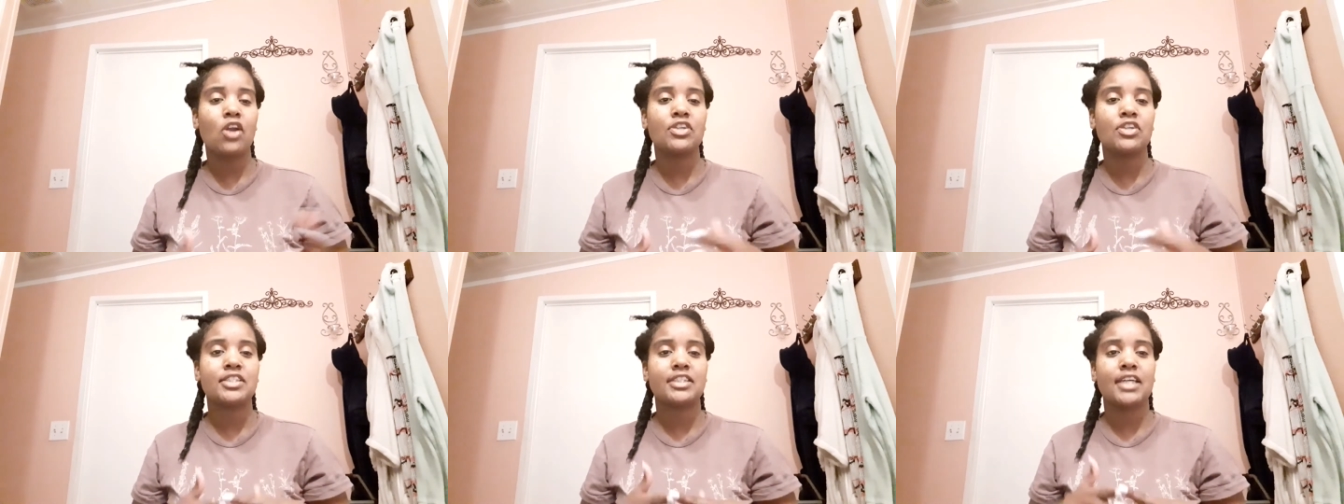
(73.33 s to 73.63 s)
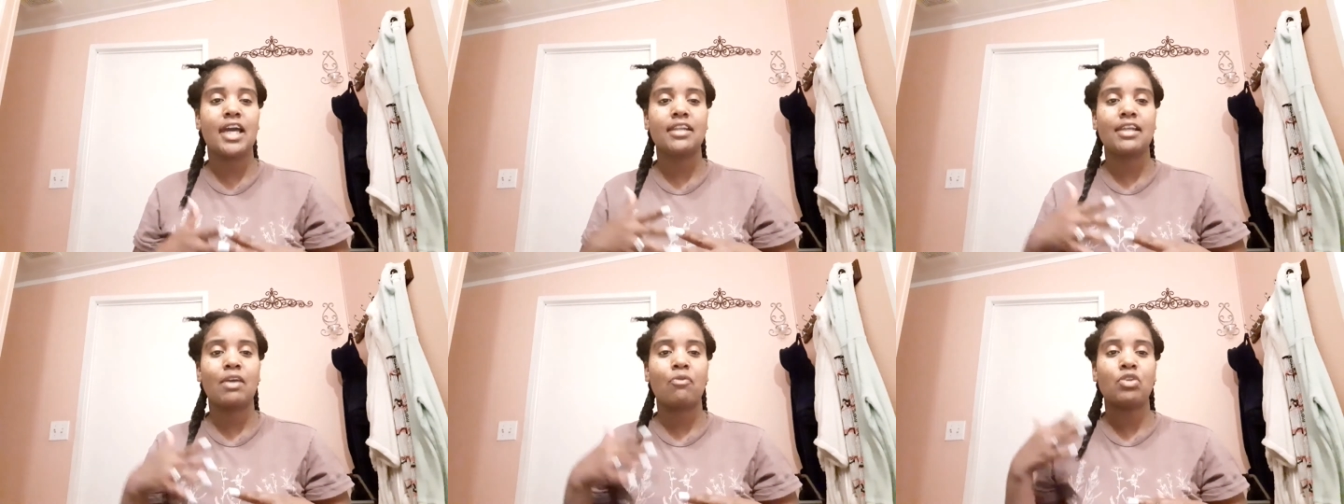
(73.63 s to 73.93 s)
just kind
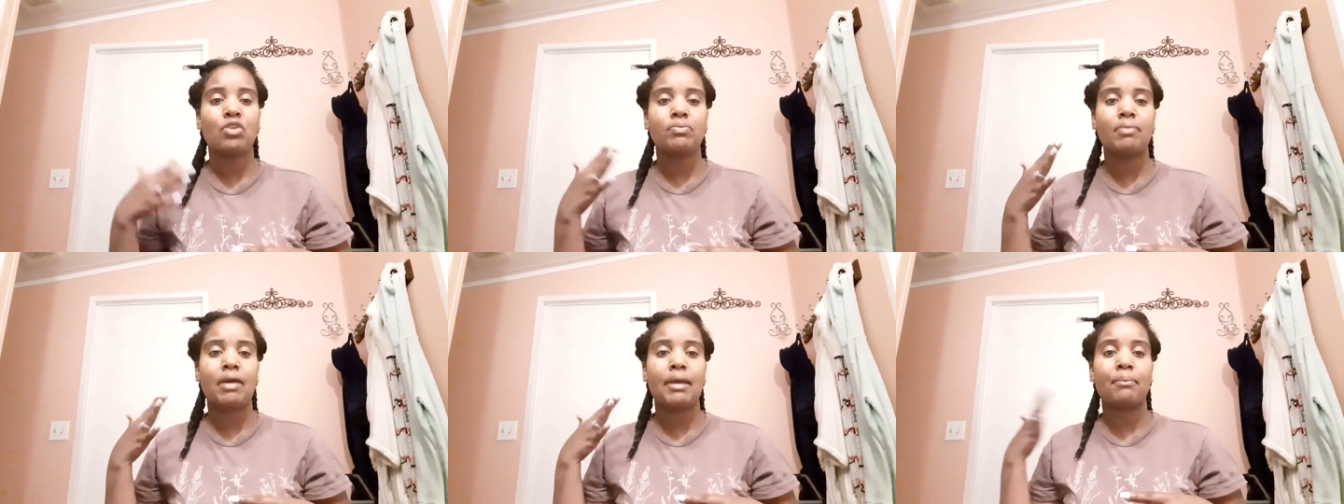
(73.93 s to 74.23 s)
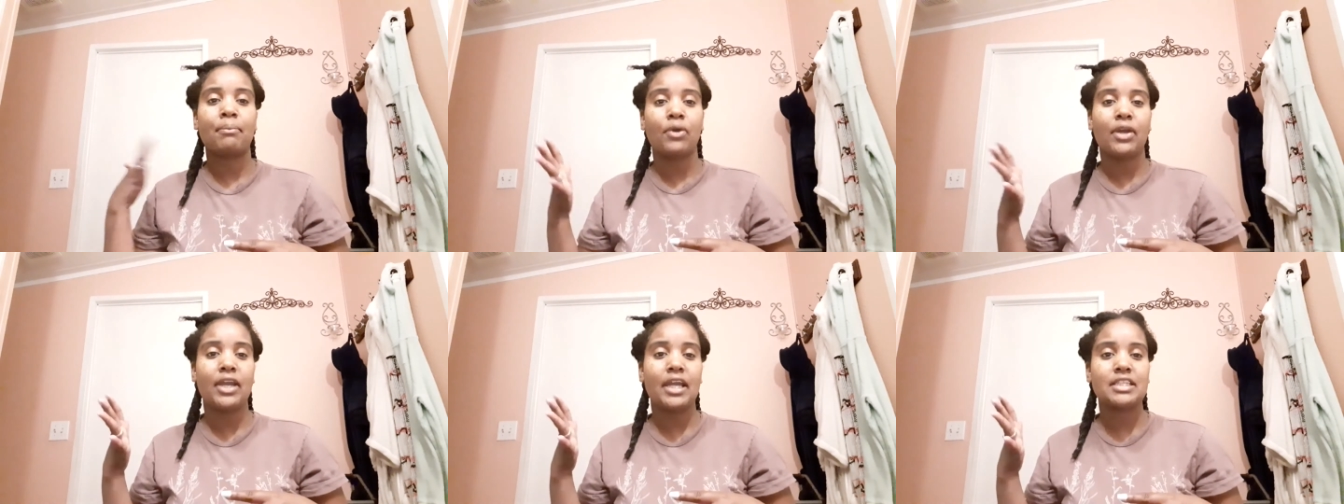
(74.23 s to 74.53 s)
of like with my
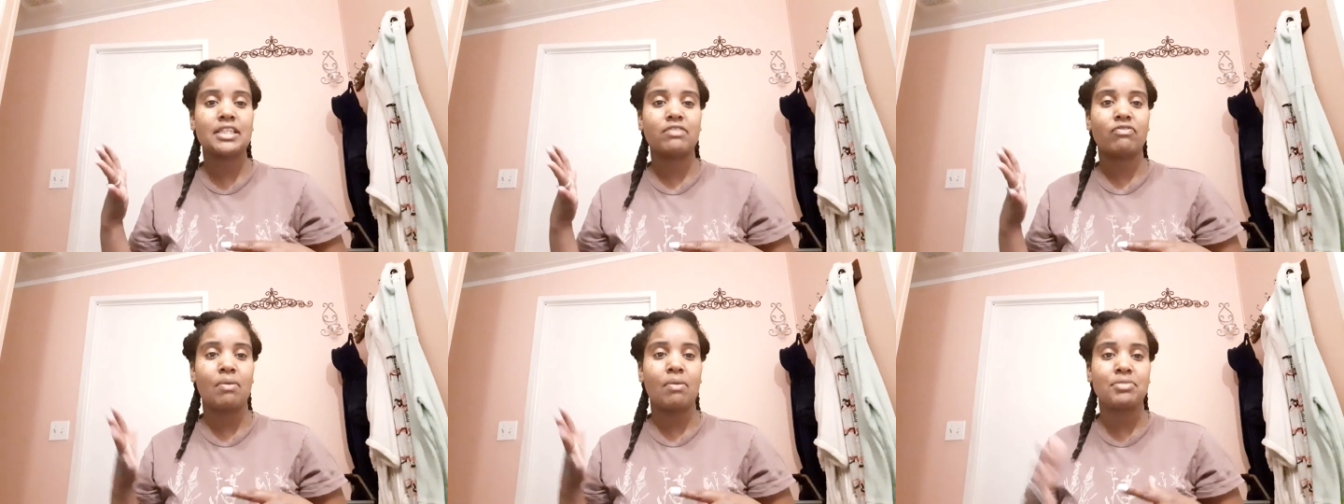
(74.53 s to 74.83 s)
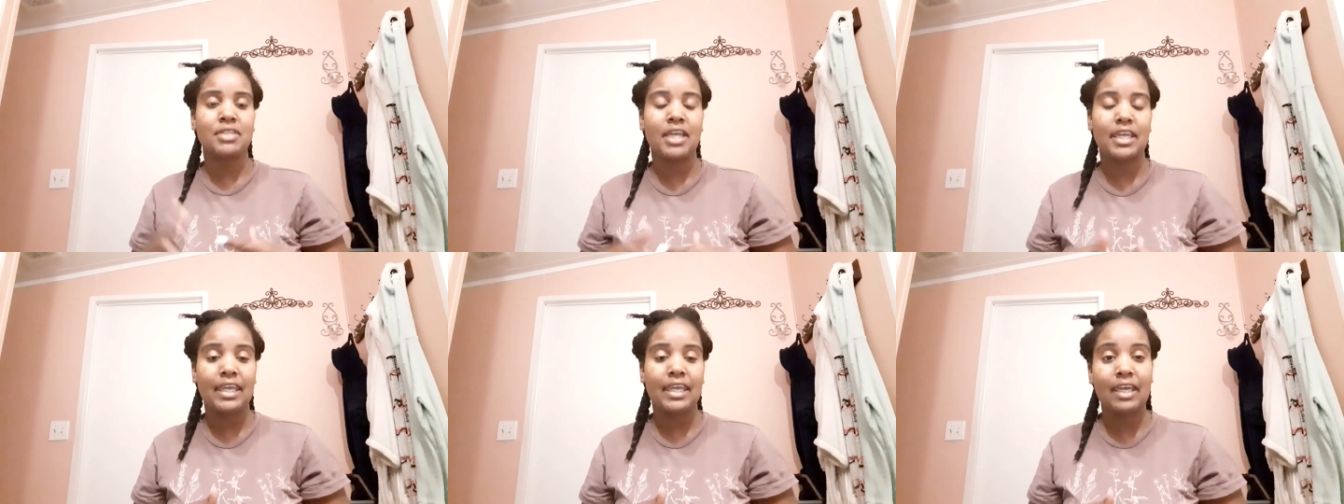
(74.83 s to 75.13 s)
braids, if I'm
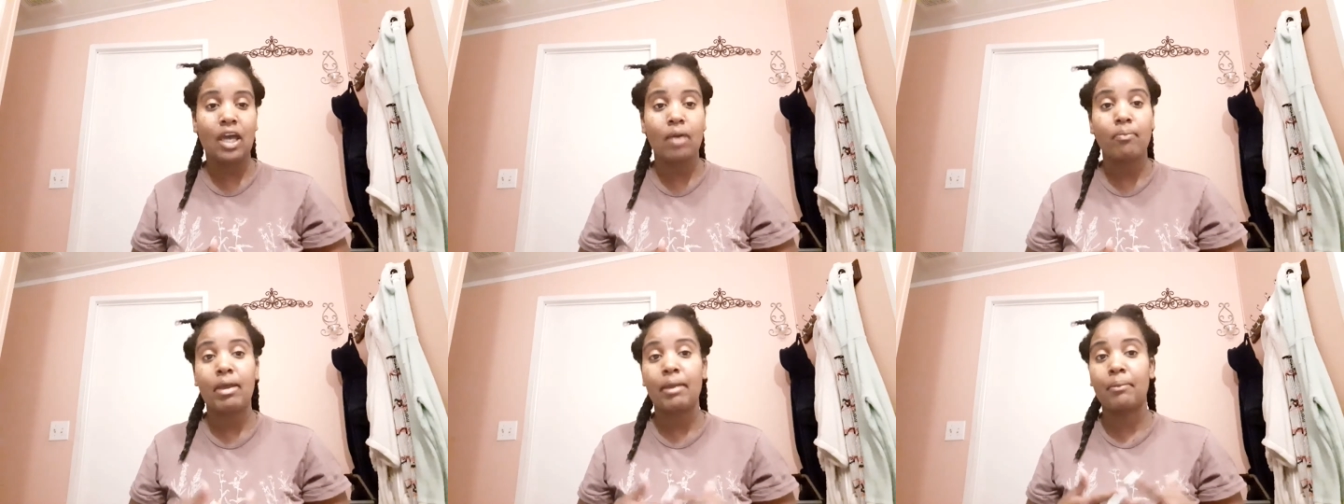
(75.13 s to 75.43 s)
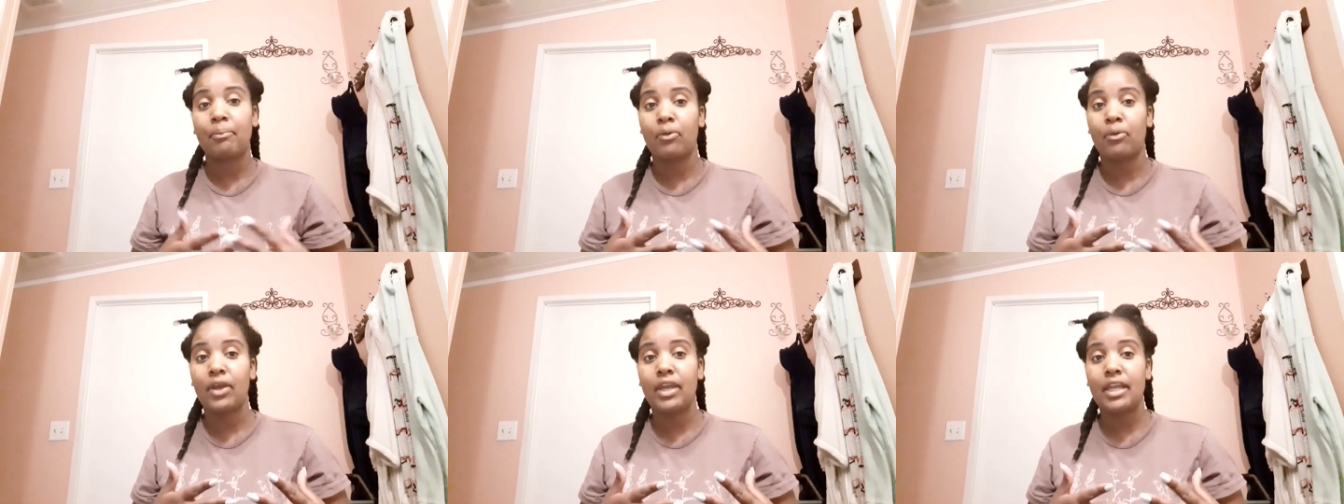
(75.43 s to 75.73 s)
taking out my
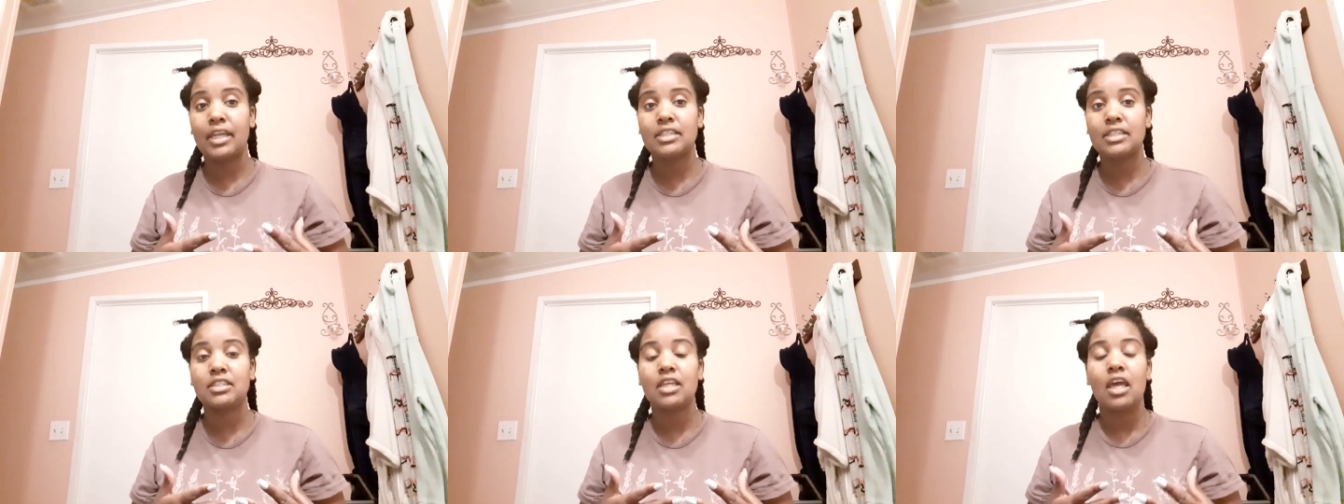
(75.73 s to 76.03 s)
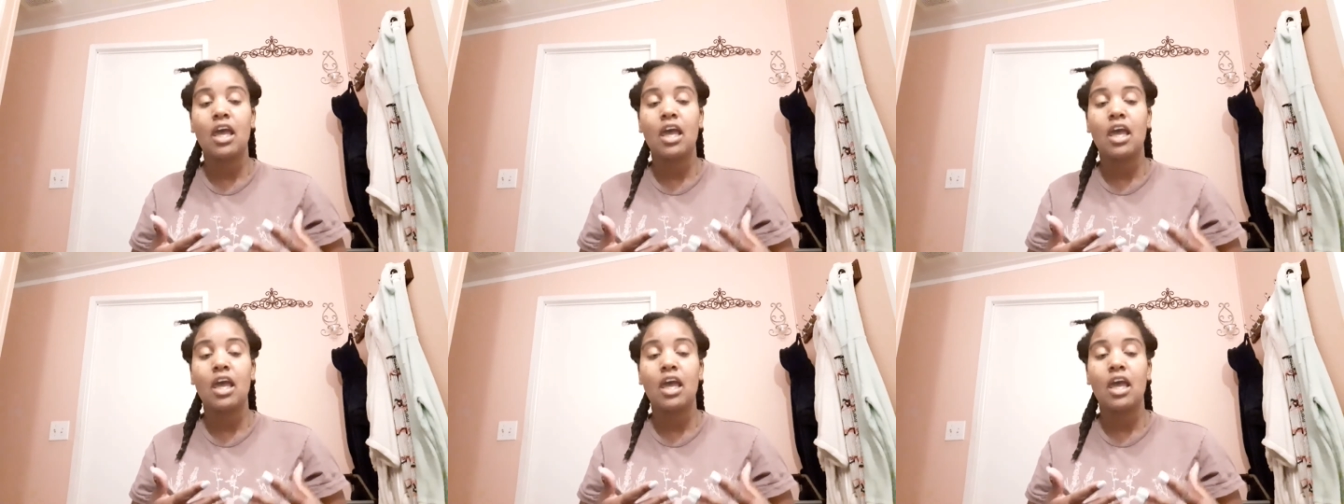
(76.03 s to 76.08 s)
braids,